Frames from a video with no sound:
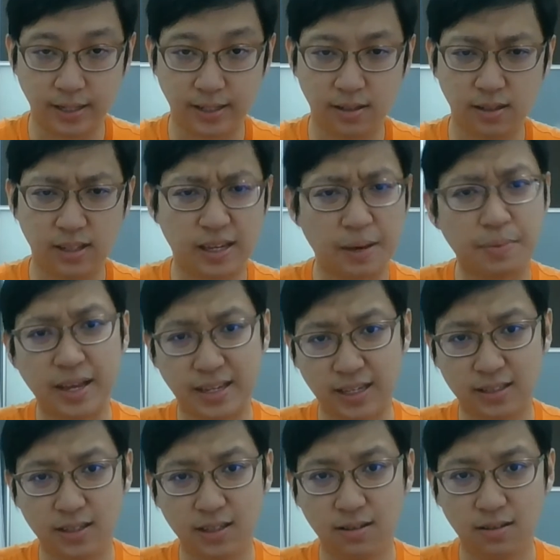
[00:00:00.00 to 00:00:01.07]
It can be
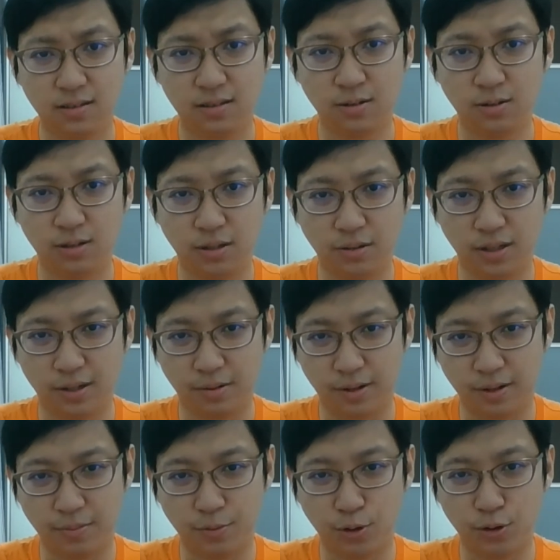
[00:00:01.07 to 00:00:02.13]
adjusted, so
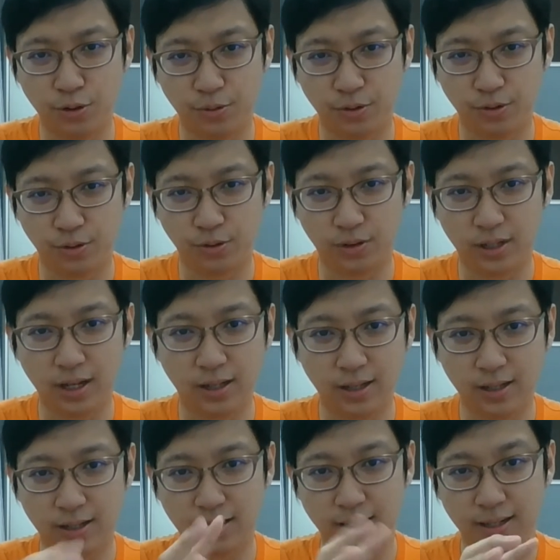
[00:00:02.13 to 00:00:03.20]
the more you turn
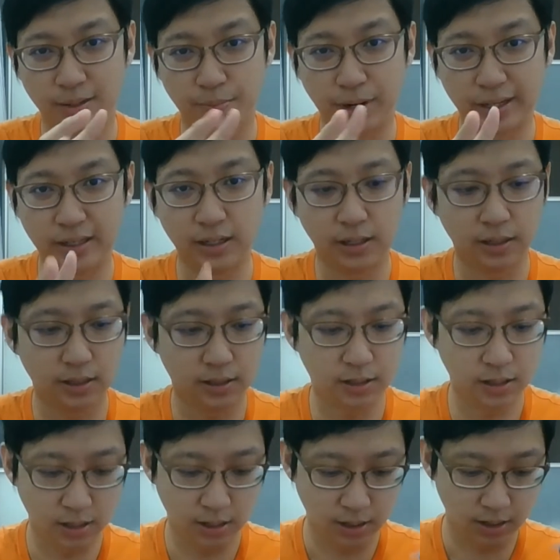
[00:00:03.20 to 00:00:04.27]
it, the brighter it
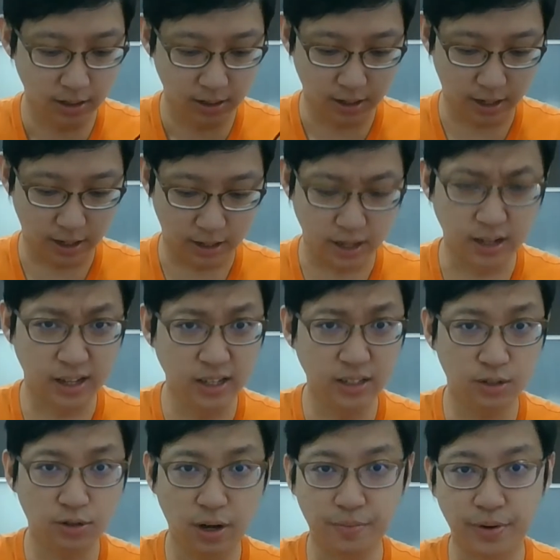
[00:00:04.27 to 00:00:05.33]
is, and it
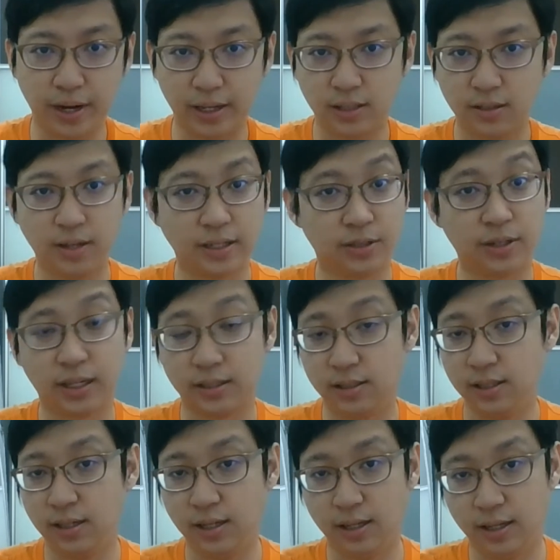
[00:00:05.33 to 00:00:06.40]
is quite bright. So as you can
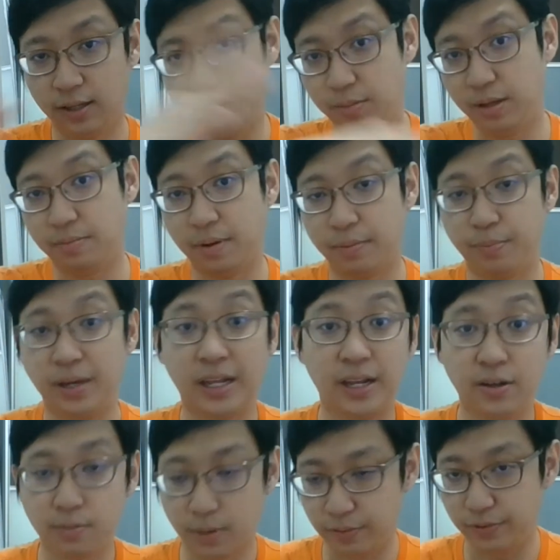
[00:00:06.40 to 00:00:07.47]
see in my
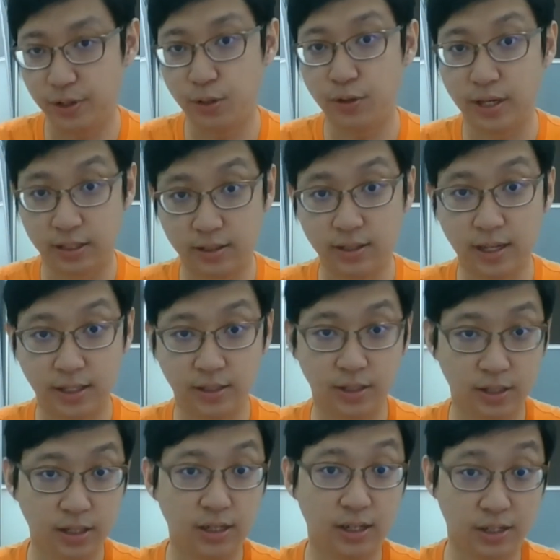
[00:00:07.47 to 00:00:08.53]
beginning of my video, you can see that
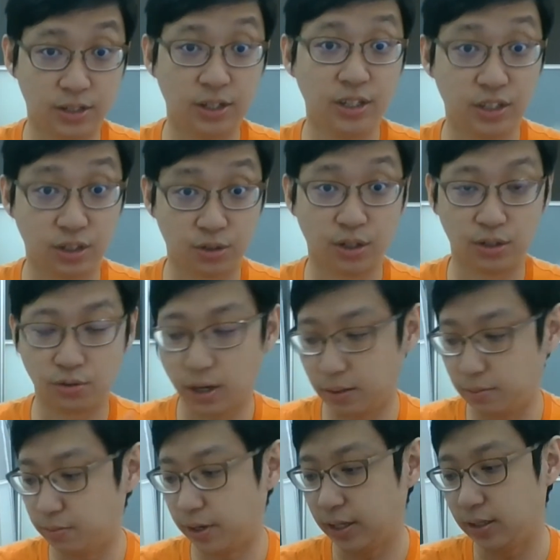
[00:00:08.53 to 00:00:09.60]
actually it's
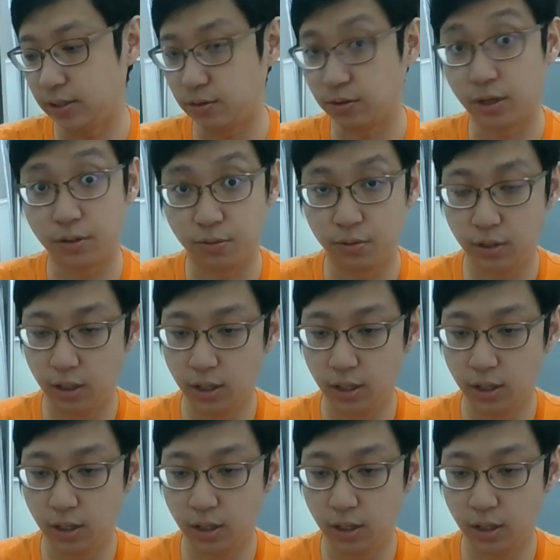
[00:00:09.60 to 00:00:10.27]
quite bright, it's quite good,